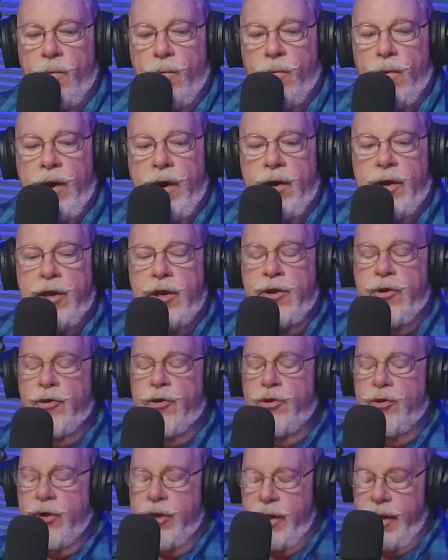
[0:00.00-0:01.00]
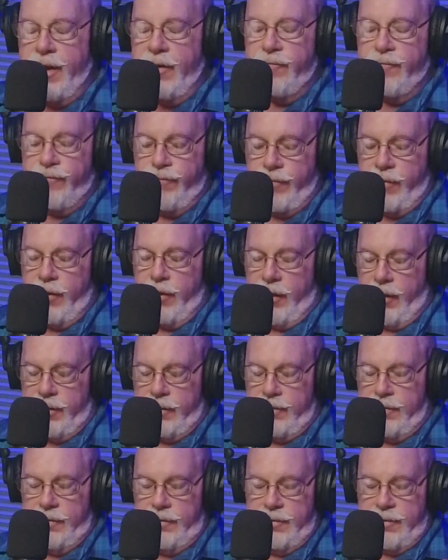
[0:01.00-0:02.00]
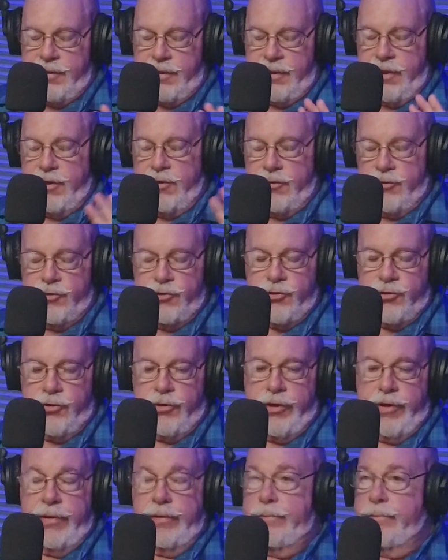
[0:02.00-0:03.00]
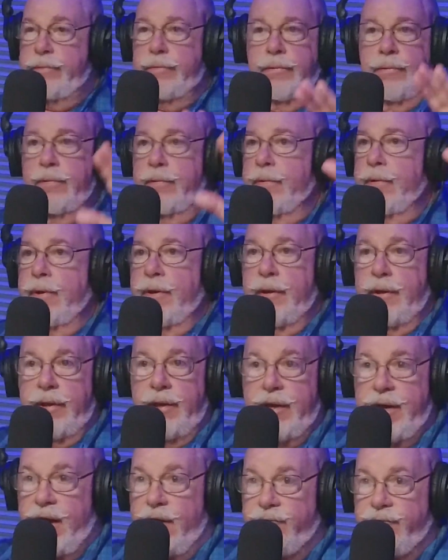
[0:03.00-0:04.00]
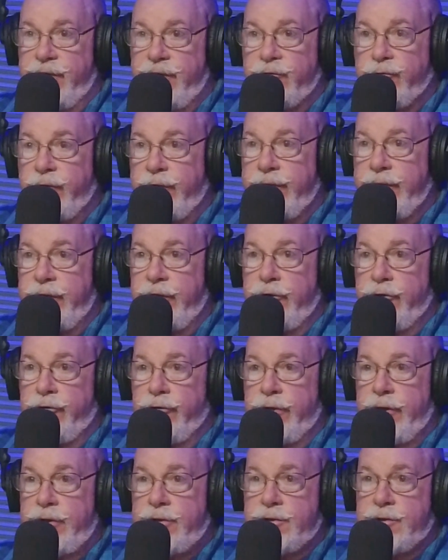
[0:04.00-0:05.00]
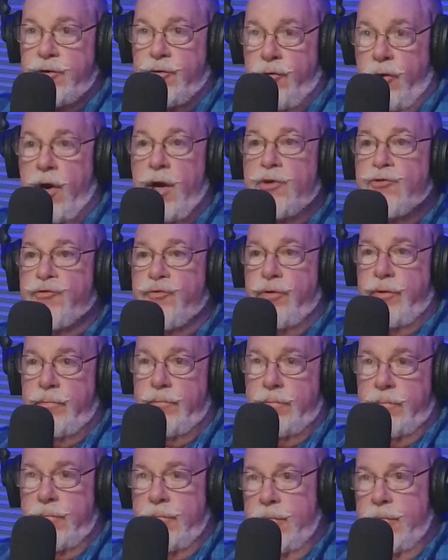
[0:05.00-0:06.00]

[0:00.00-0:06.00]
Well, you can have theaters are in. You got Victory Theater that's across from.